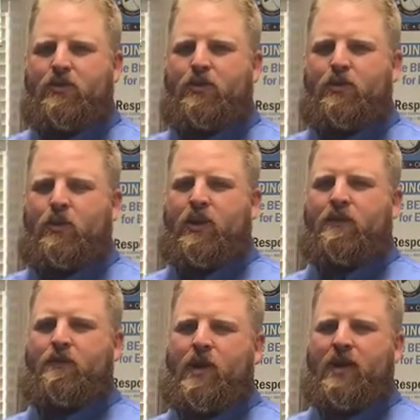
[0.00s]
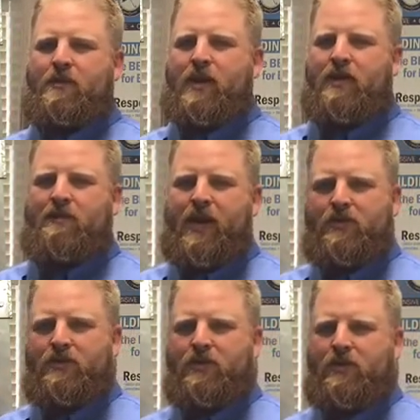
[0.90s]
to one of Reinke
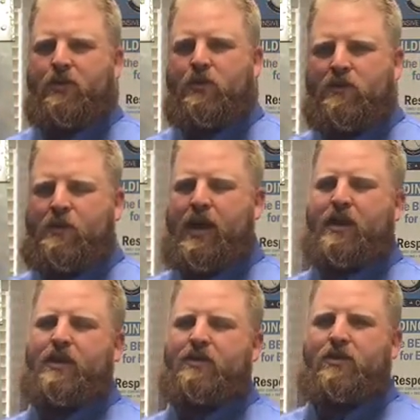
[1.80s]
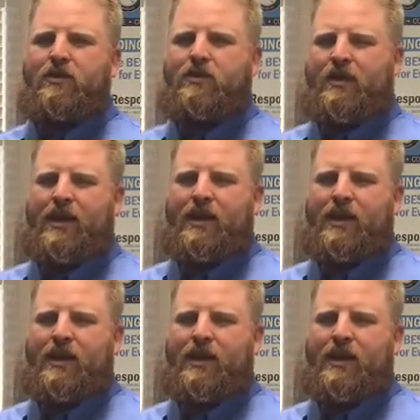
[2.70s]
Manufacturing's newest panel inserts.